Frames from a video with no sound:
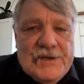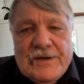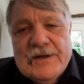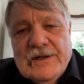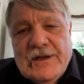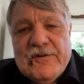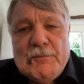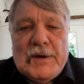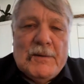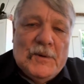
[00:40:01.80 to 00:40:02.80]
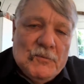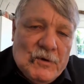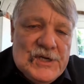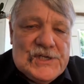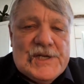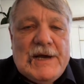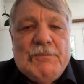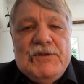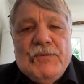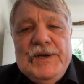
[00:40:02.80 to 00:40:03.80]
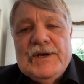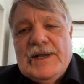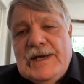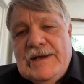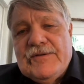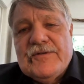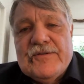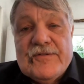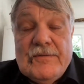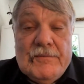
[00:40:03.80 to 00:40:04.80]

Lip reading: into the glove compartment, reach down between your legs to sit,